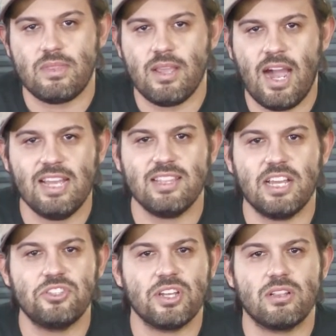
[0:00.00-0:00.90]

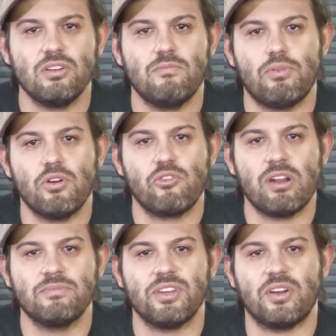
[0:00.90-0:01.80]
Highlights include
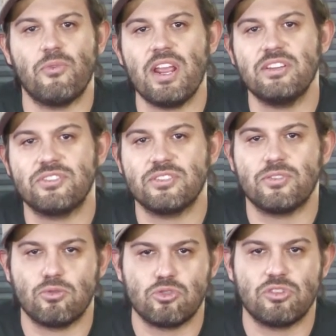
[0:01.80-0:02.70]
programs on race and
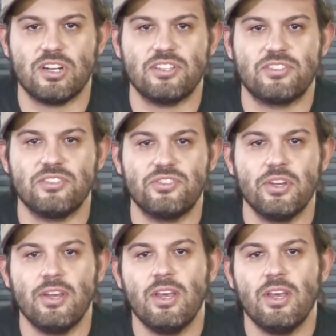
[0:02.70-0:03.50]
social justice,